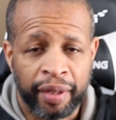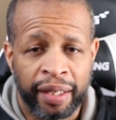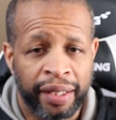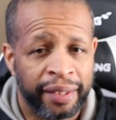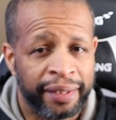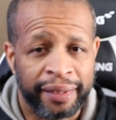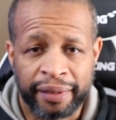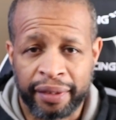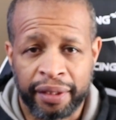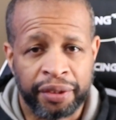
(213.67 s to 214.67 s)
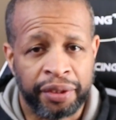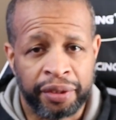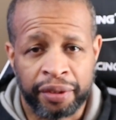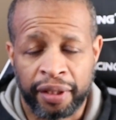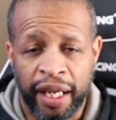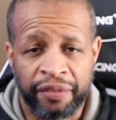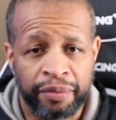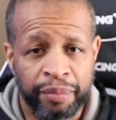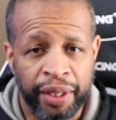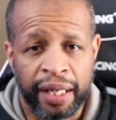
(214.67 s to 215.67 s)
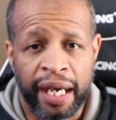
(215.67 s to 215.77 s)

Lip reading: To the life of me,